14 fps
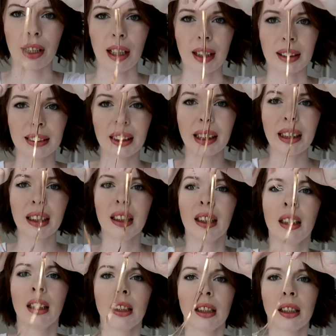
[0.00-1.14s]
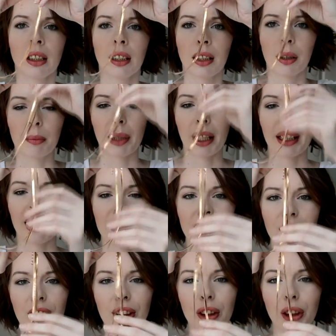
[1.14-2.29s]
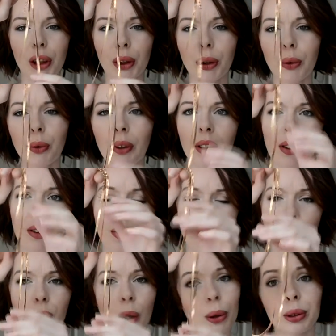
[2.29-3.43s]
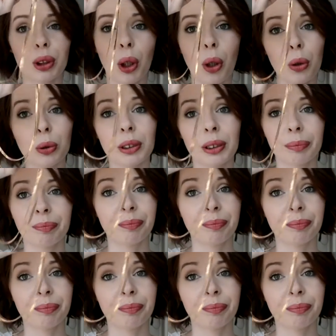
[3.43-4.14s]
it last night. But it's just two rose gold